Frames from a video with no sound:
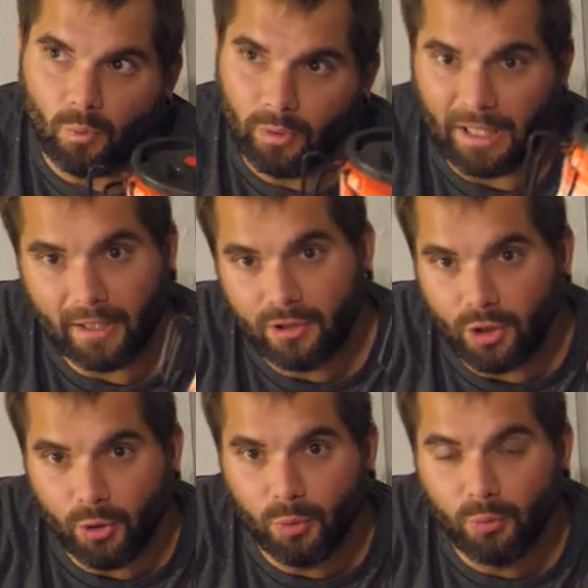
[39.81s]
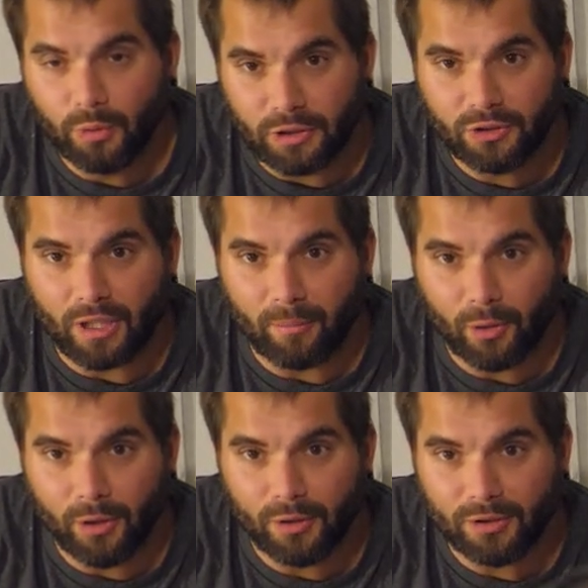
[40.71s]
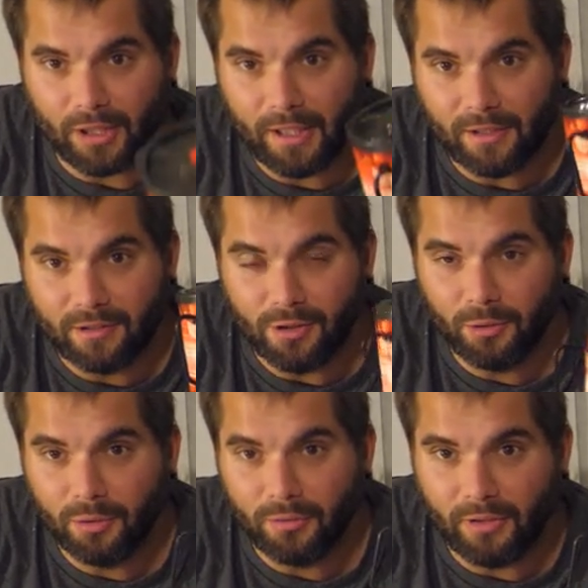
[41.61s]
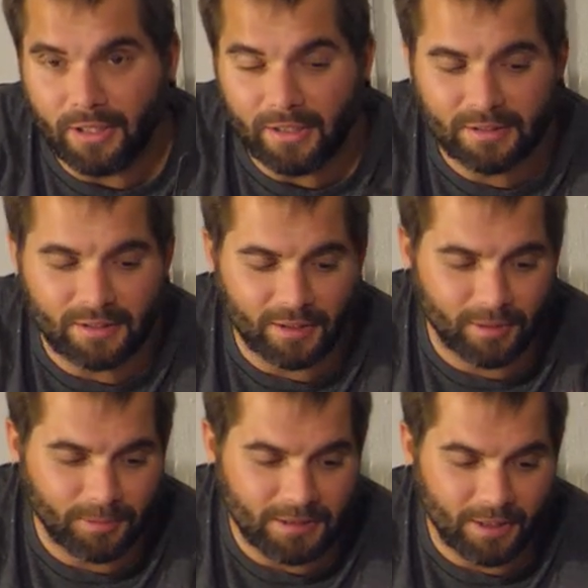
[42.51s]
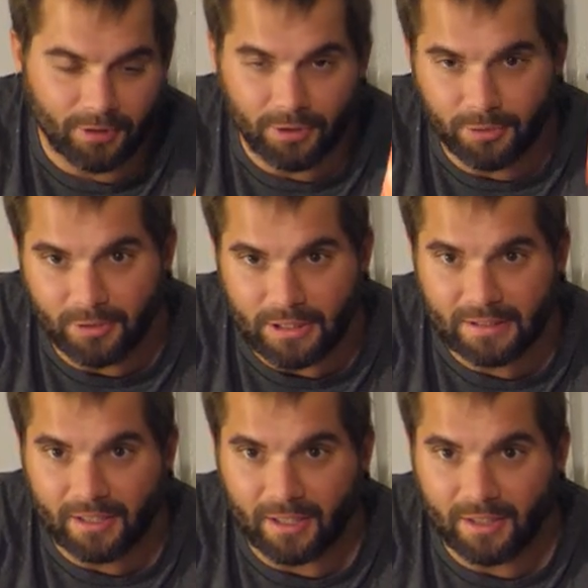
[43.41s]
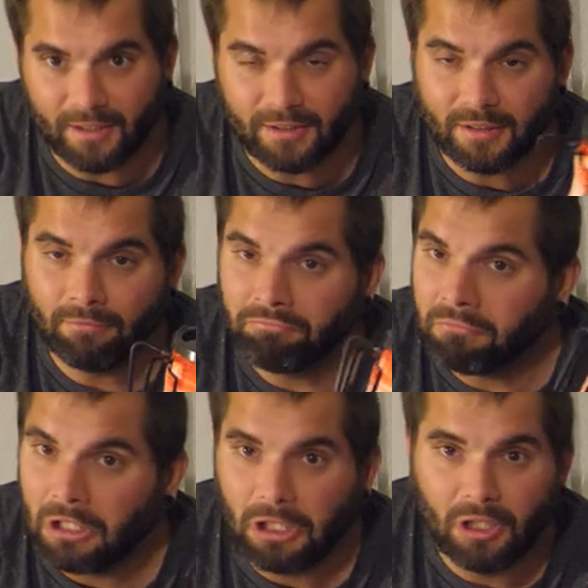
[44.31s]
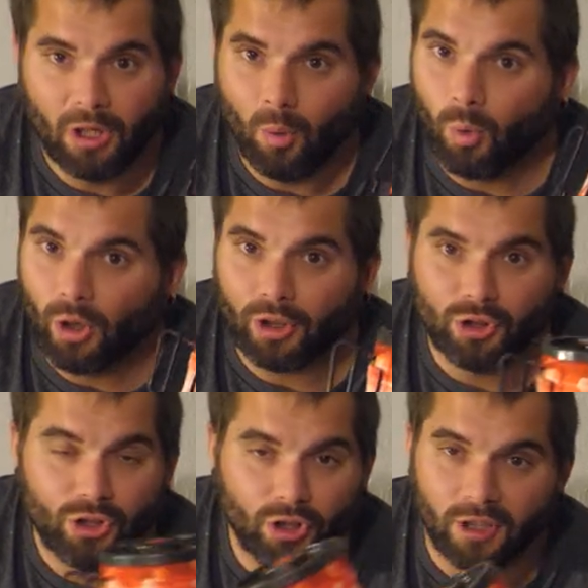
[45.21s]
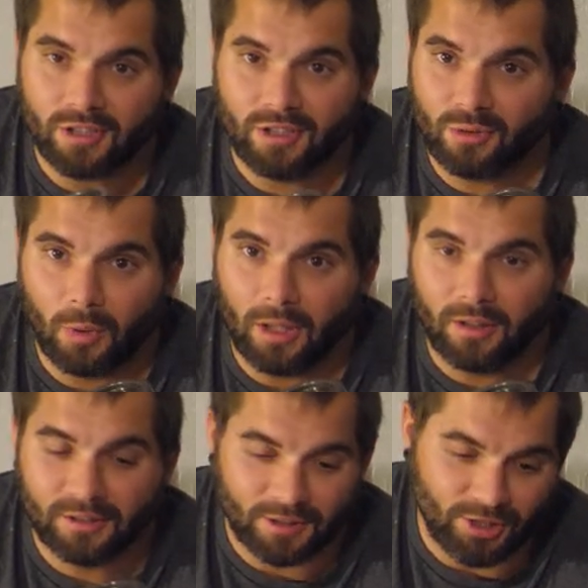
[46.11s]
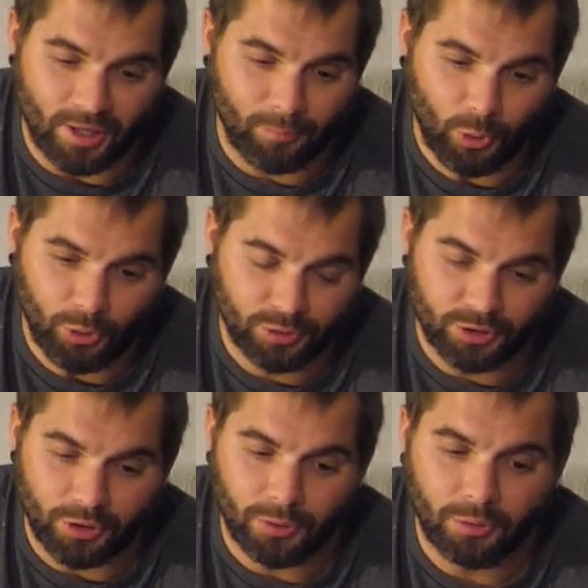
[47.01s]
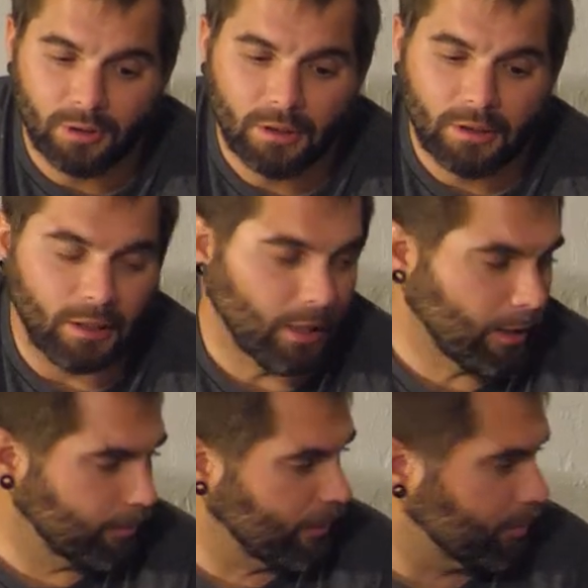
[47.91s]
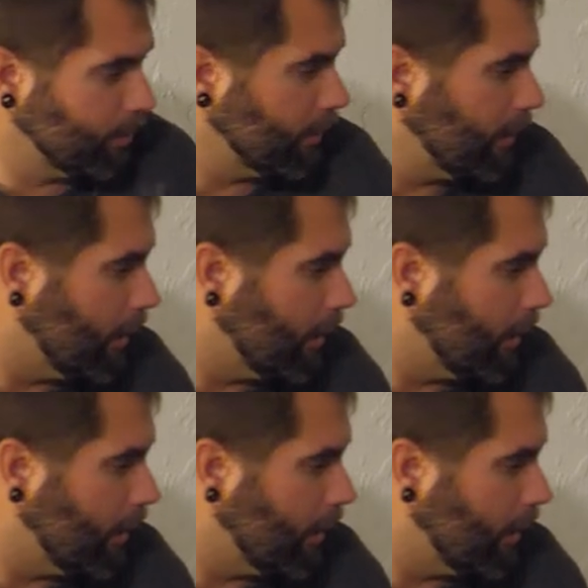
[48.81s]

we had two real Jetboils and two of these, and let me tell you, these things work just as well as the Jetboils do. Um, they're pretty